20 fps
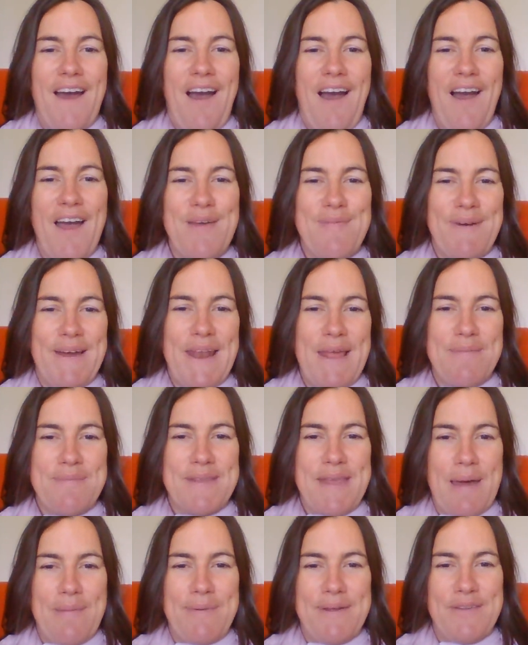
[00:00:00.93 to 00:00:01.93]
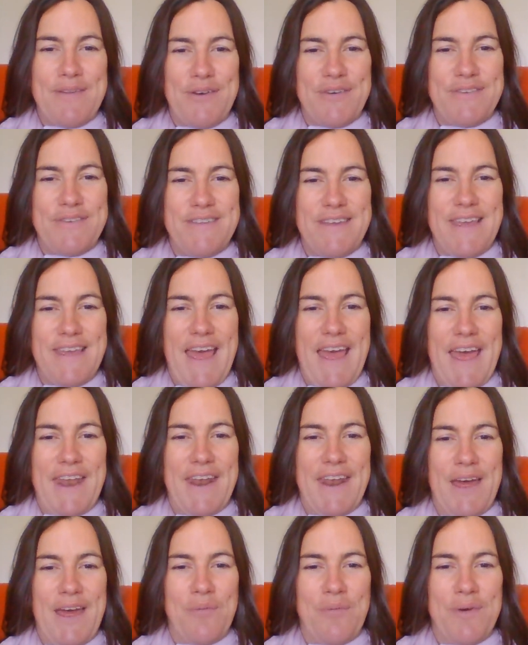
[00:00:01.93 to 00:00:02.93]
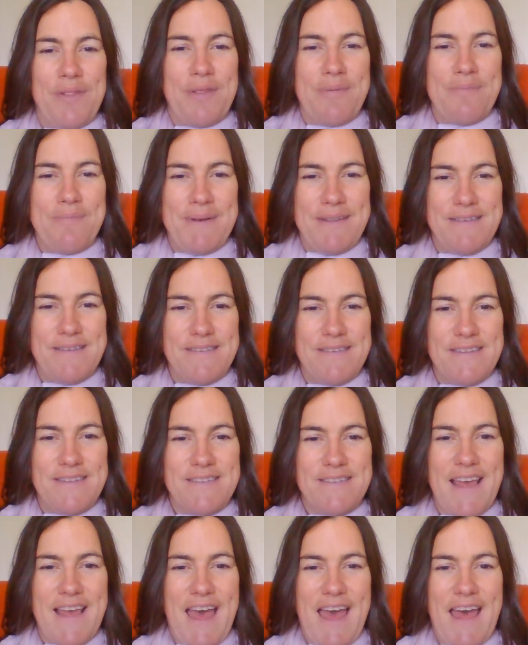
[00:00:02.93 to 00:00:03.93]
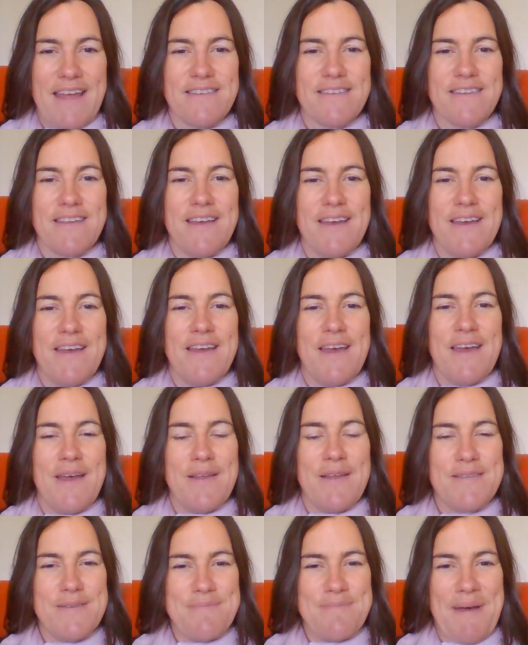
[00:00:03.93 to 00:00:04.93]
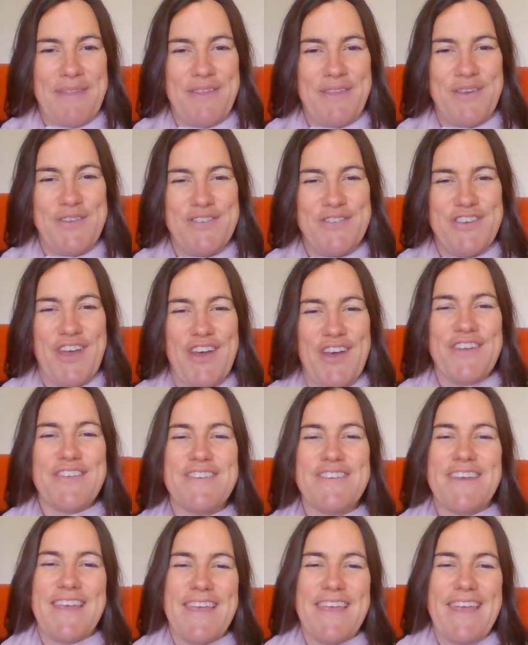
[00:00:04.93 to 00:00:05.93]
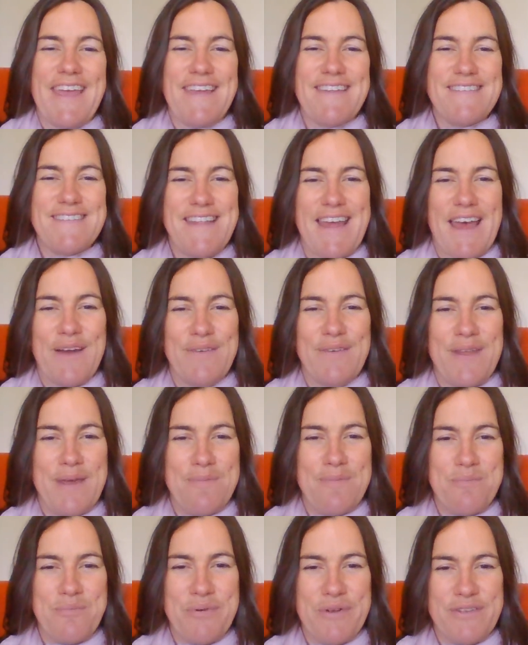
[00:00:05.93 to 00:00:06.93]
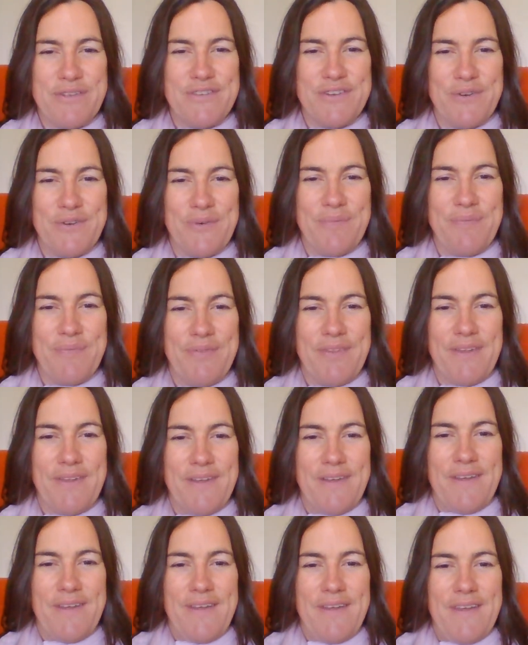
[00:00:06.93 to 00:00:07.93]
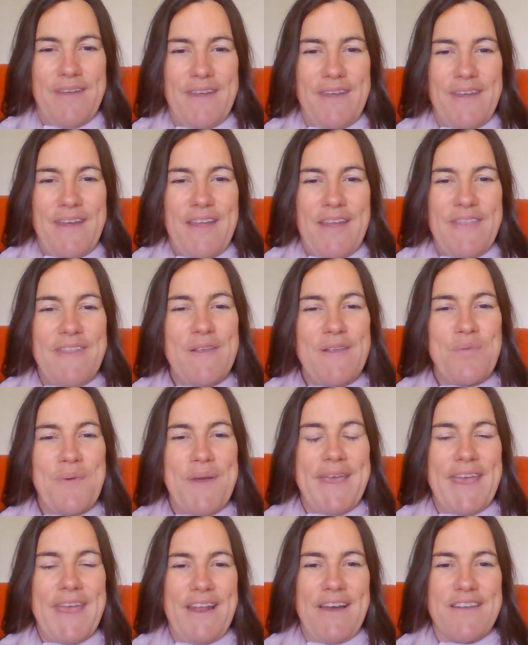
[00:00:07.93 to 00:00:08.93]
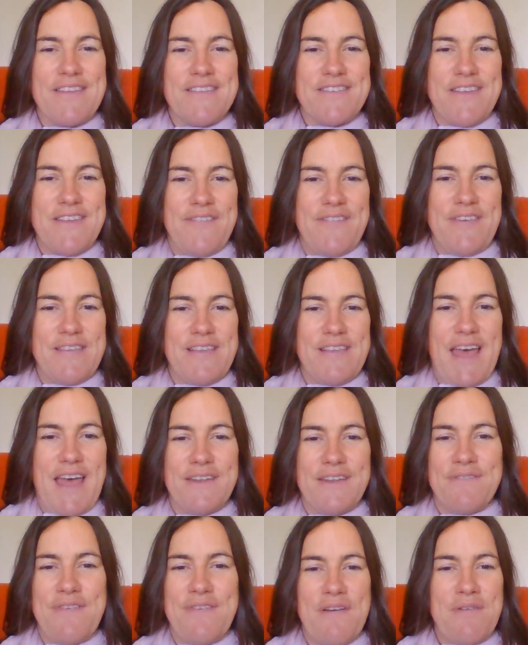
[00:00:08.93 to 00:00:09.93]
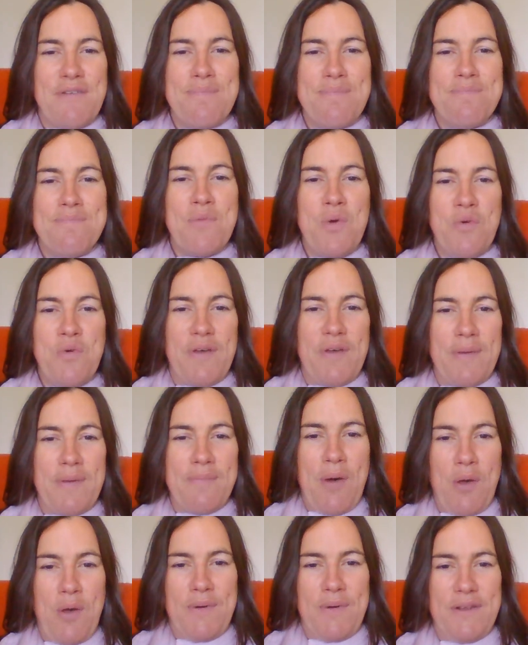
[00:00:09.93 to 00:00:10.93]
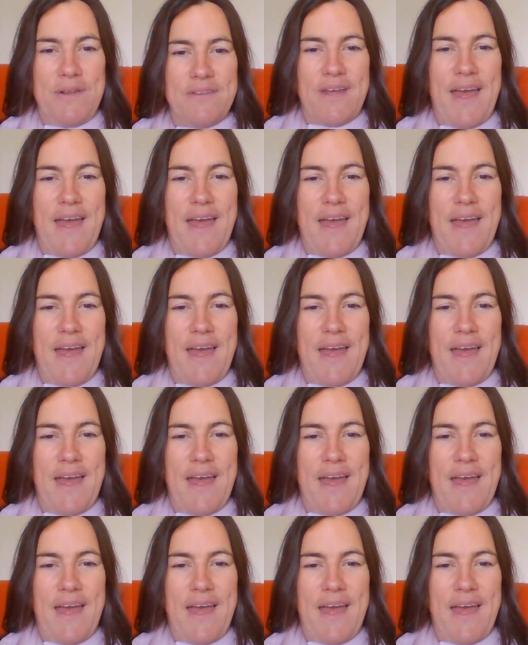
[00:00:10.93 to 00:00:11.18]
Hi, my name's Gaby Doherty, and I'm one of the ministers at St Matthew's Church in Kingsdown in Bristol. This week in our service, I had a very moving moment.